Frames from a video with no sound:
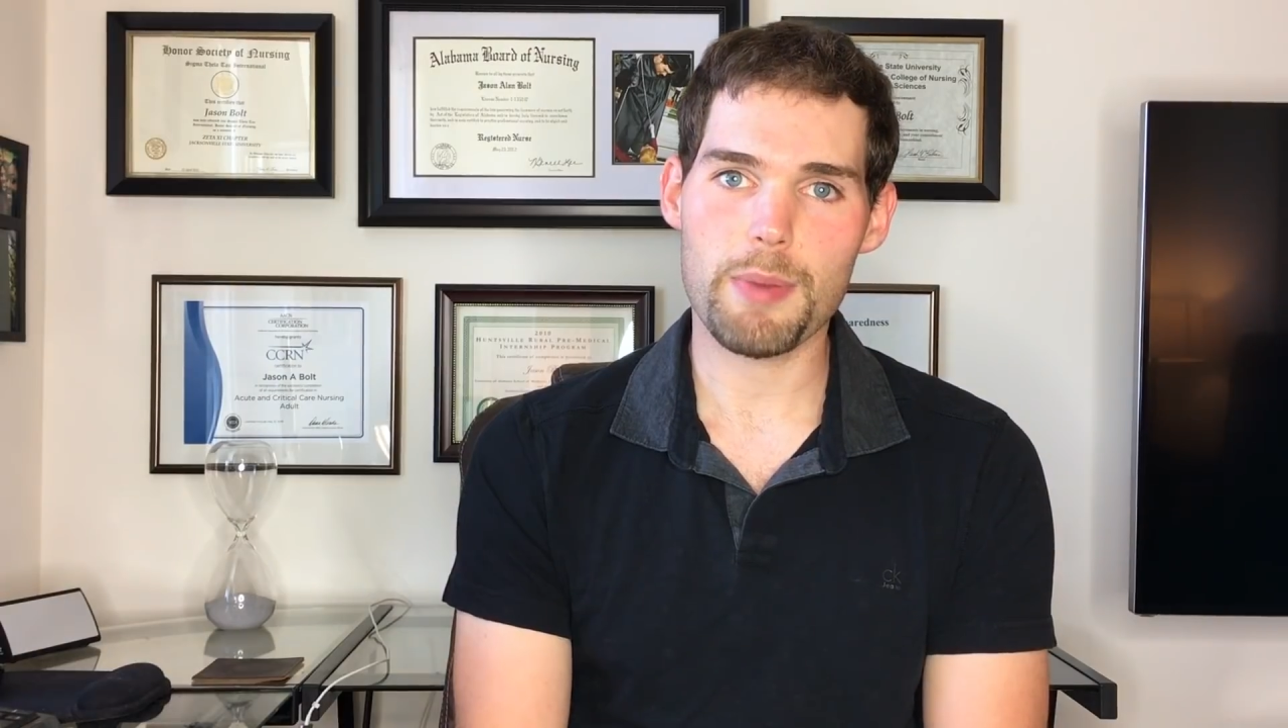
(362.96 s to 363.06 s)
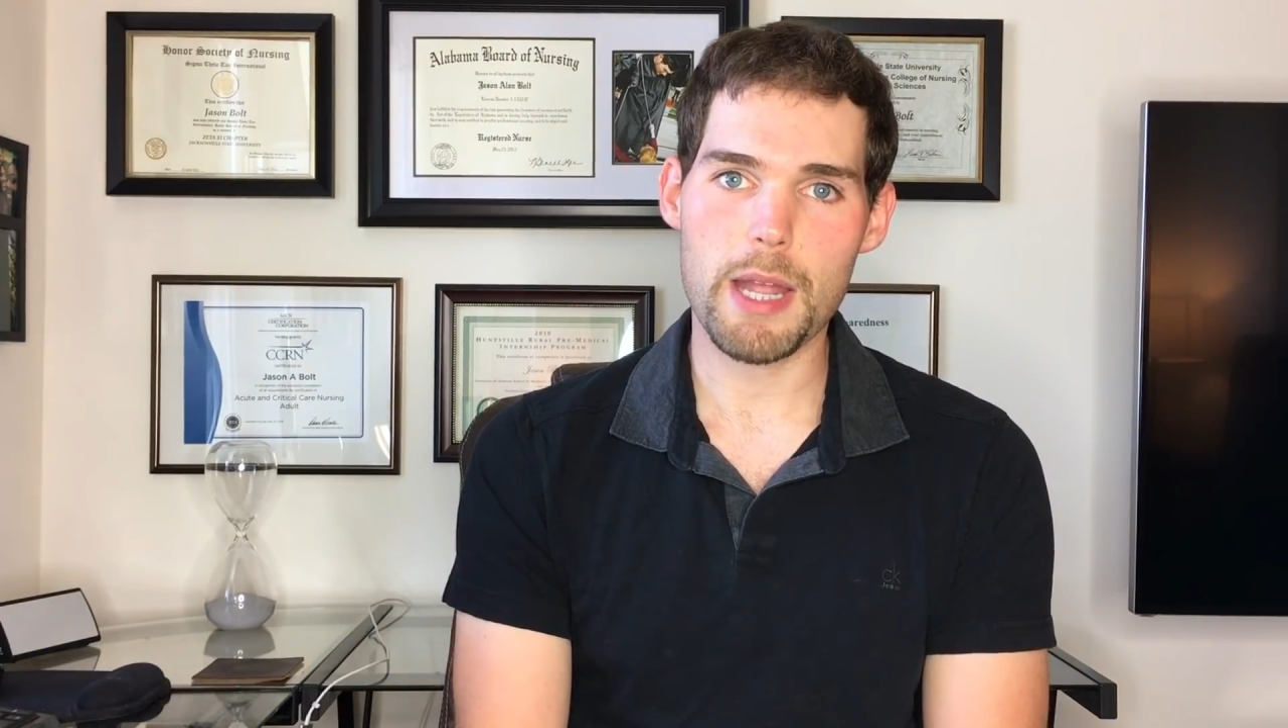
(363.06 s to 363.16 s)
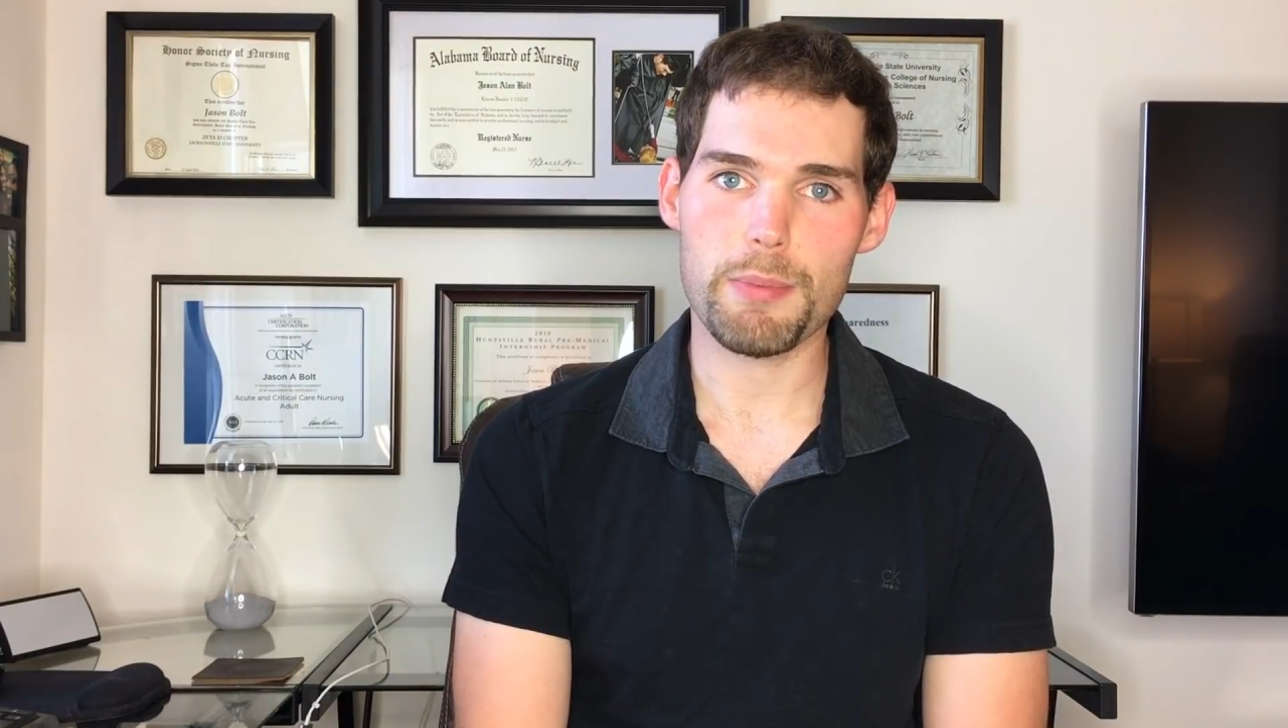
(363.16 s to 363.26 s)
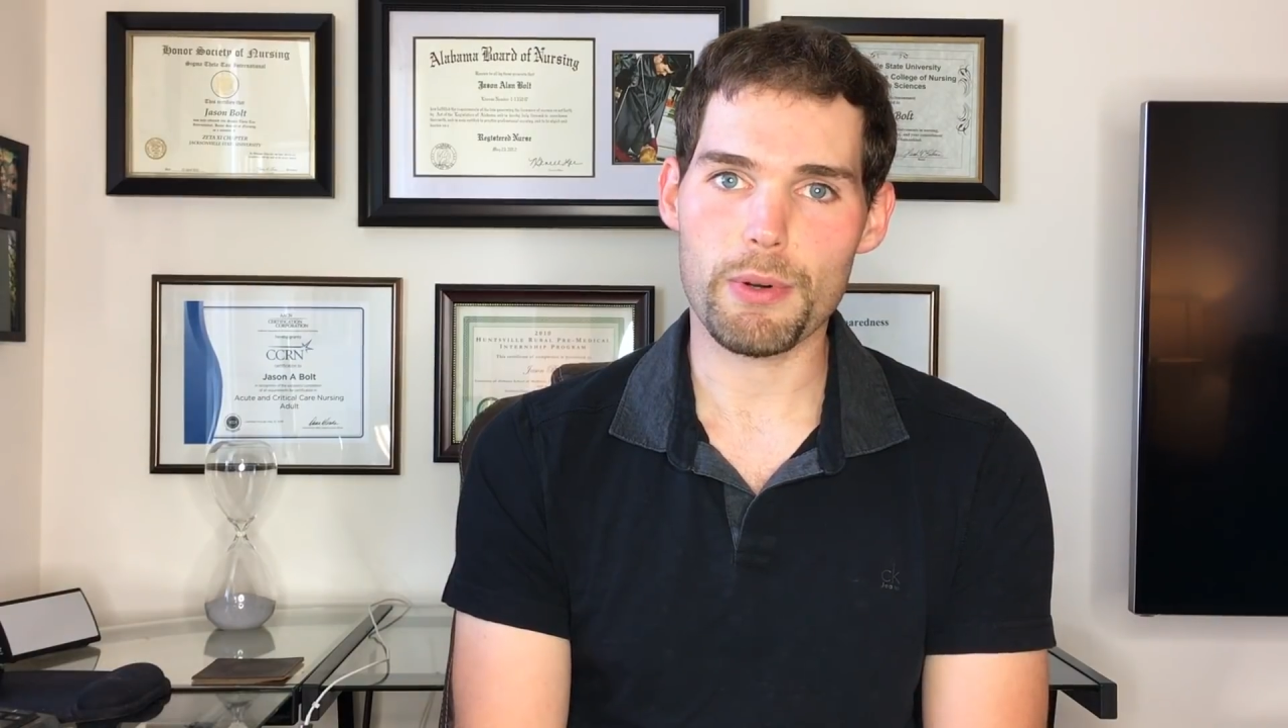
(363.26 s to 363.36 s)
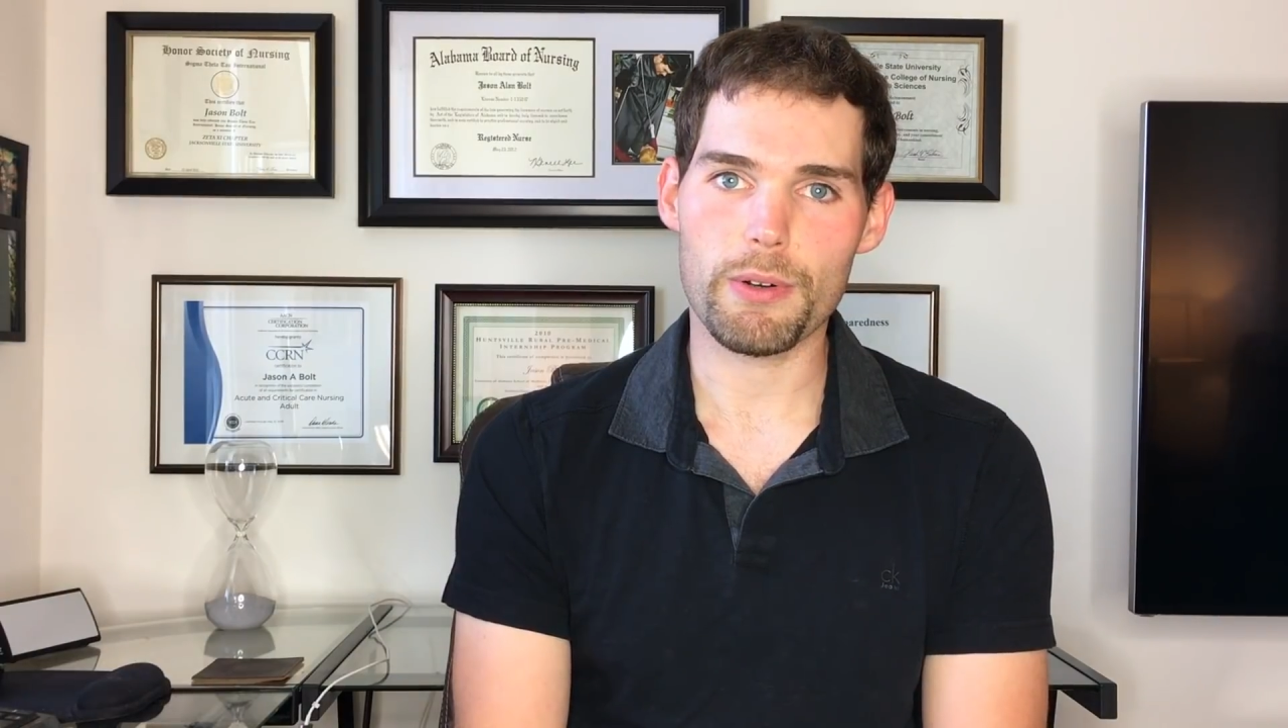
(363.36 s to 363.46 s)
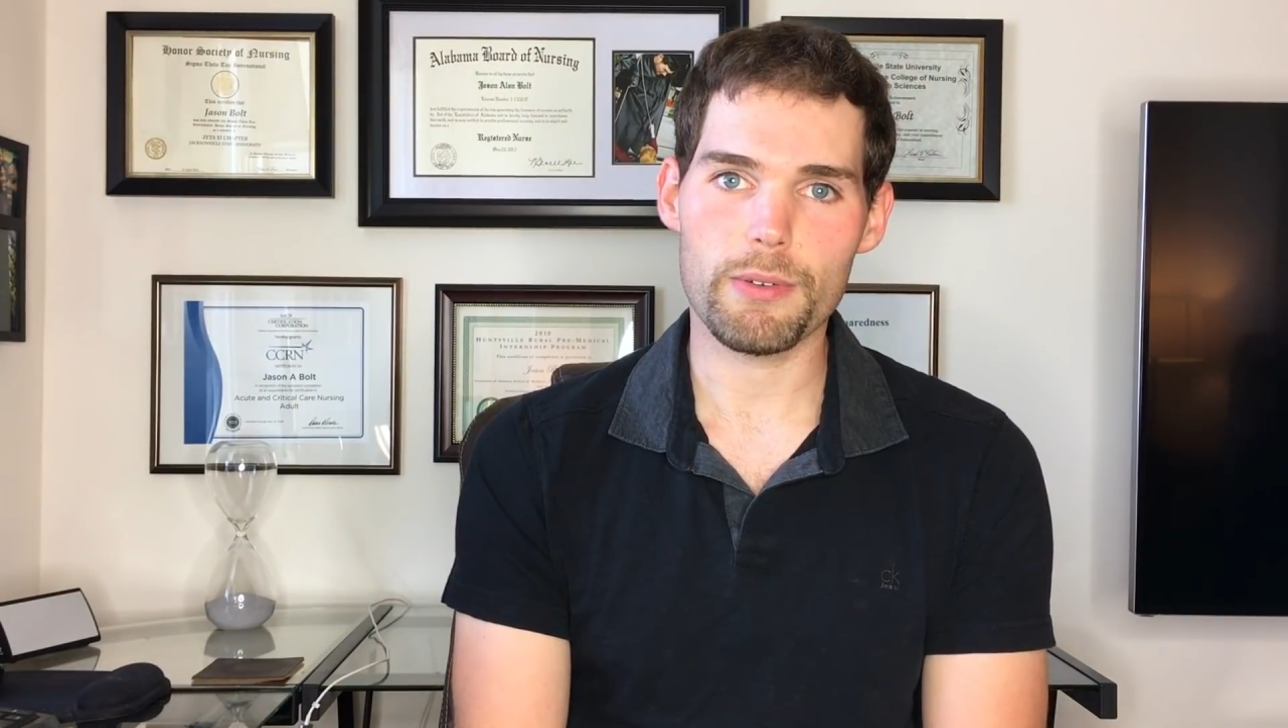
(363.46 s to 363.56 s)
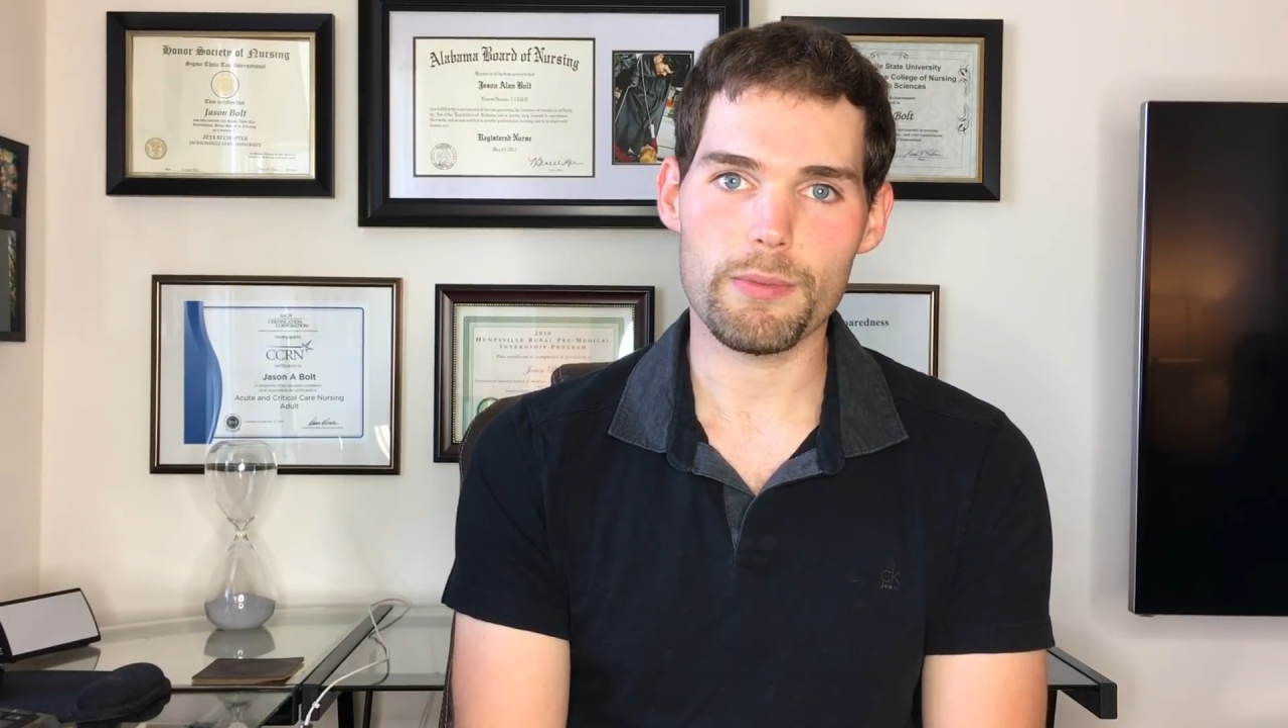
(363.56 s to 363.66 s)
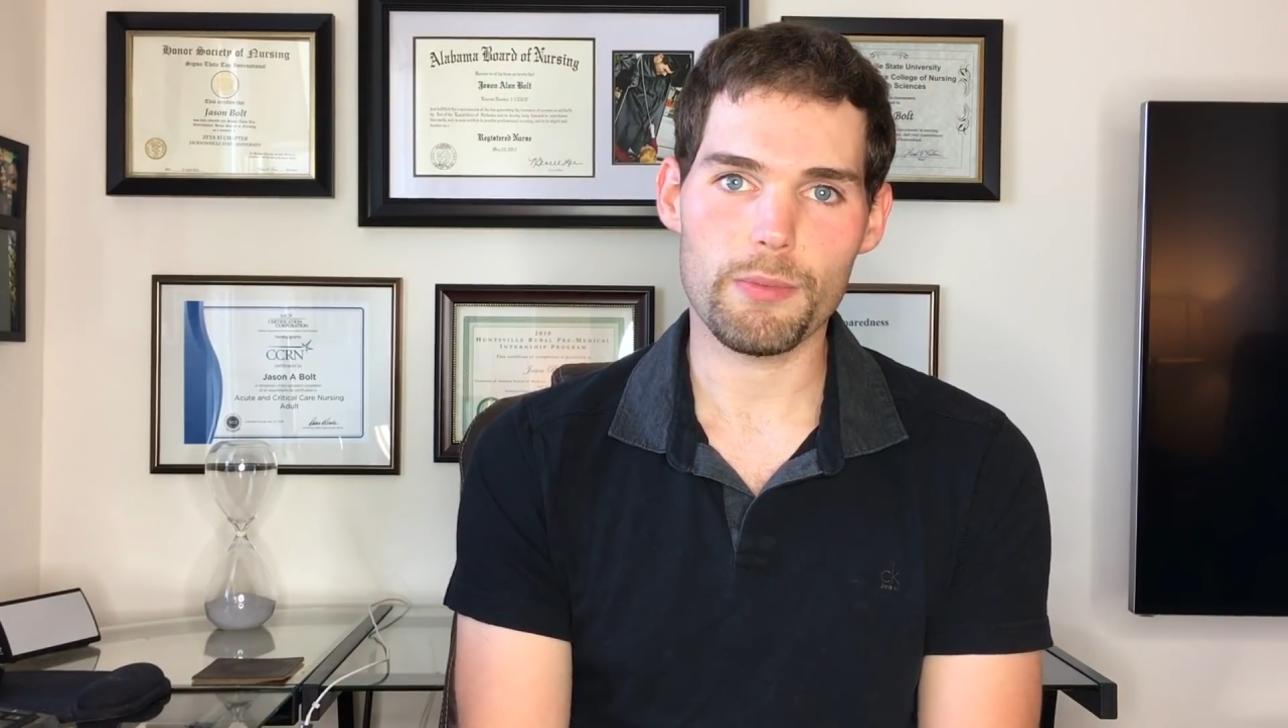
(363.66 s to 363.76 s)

paper